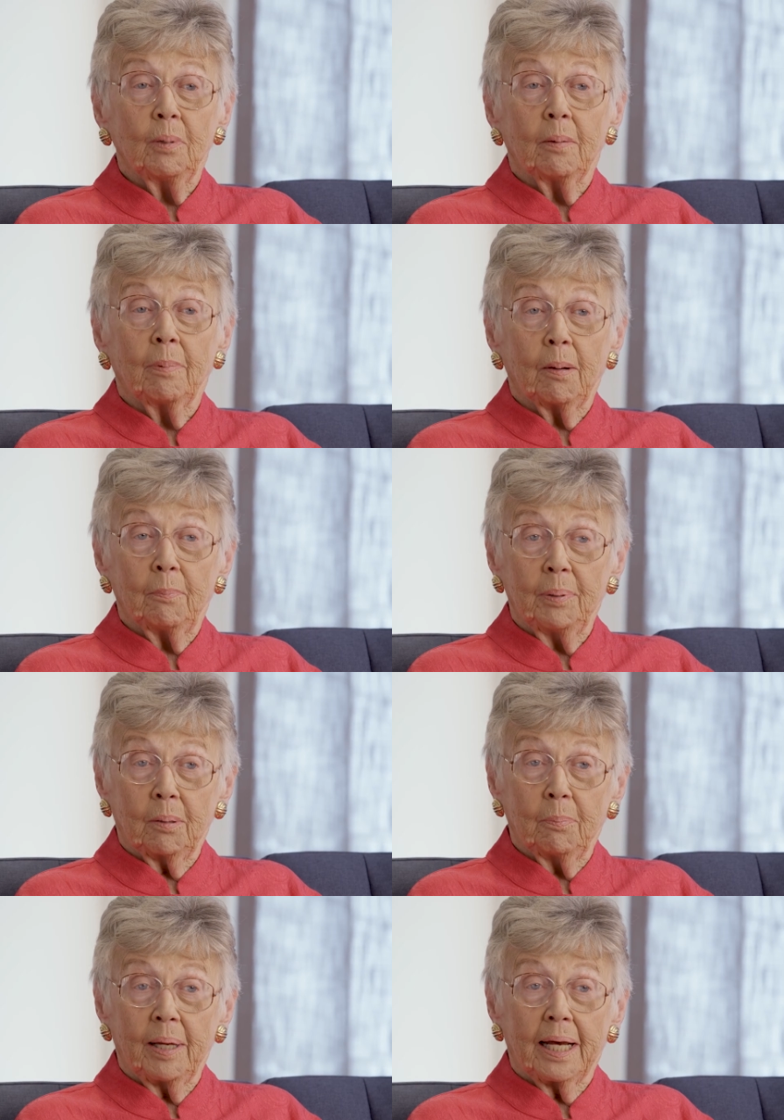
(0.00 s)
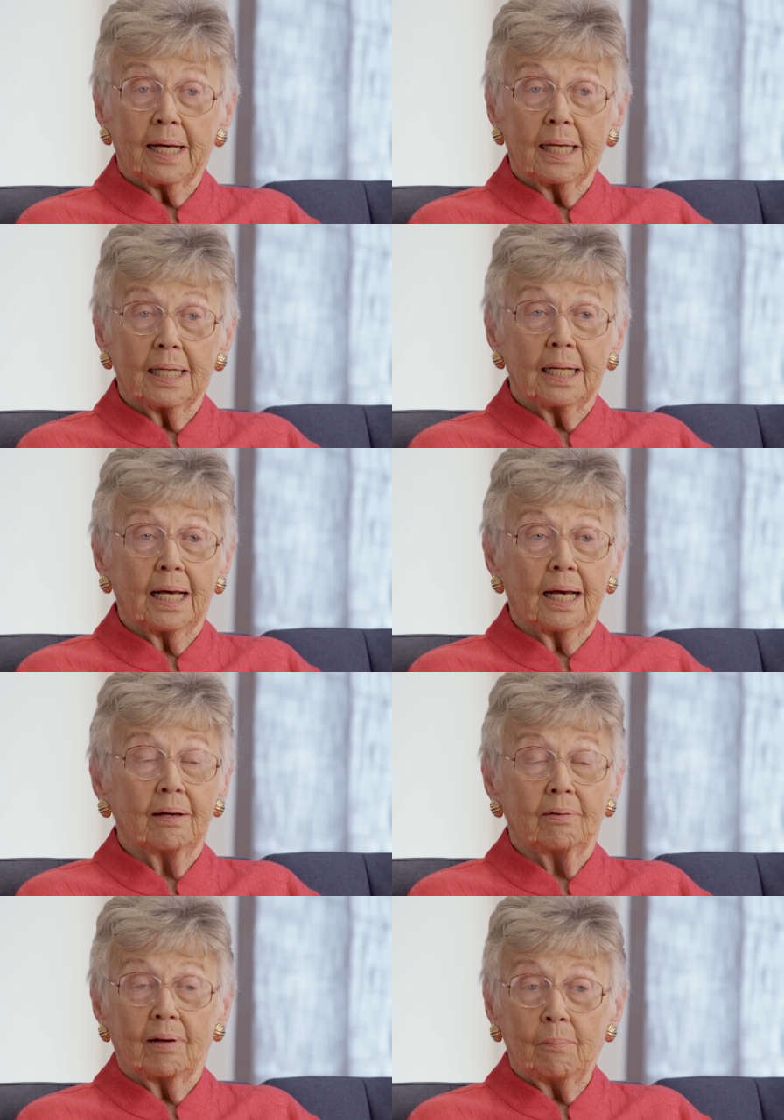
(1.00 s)
me about PillPack, and
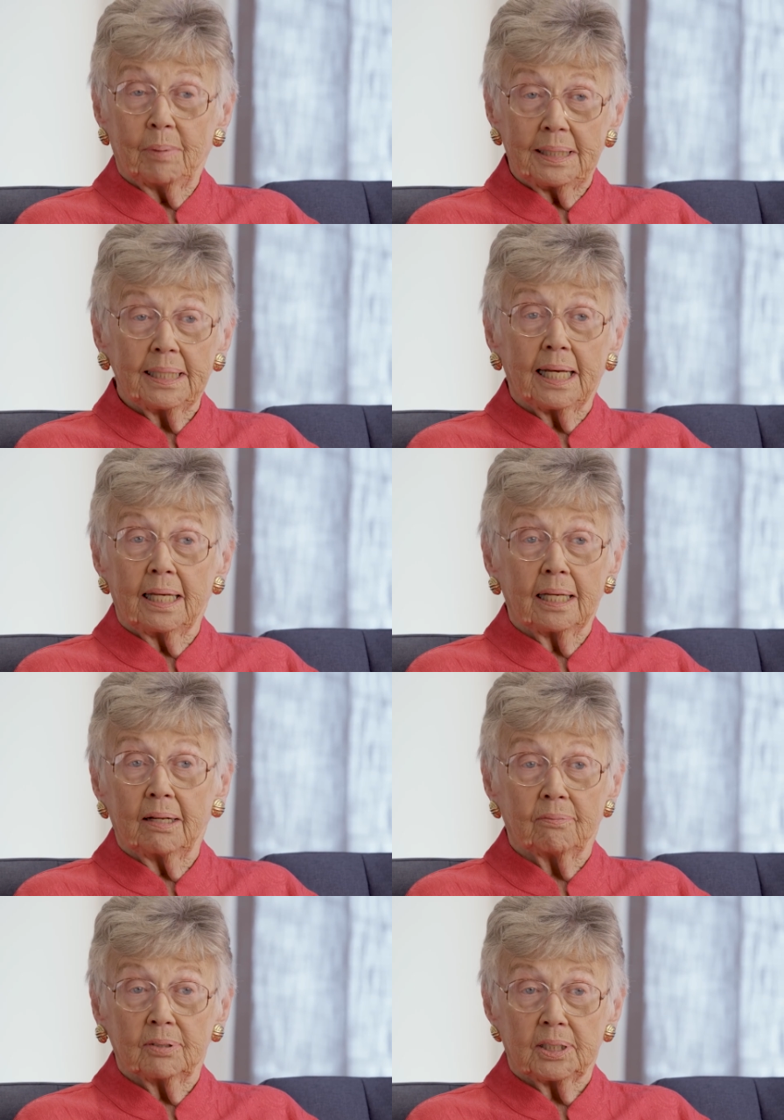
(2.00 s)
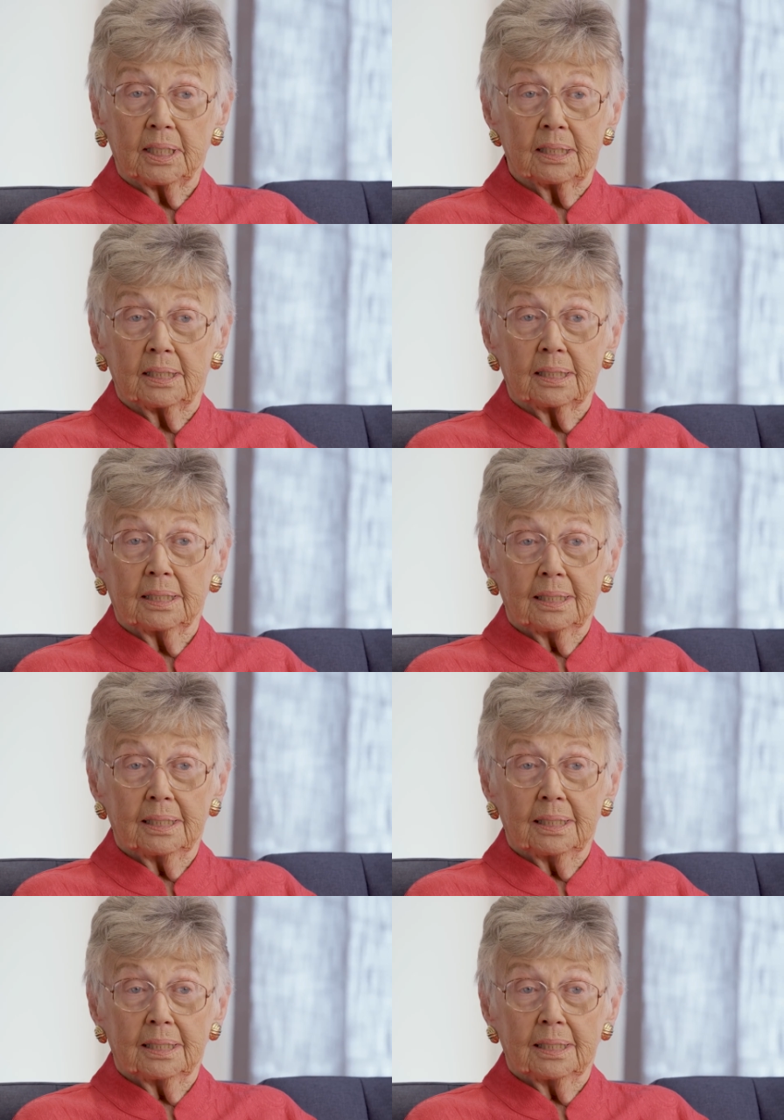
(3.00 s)
I, I've been taking it ever since.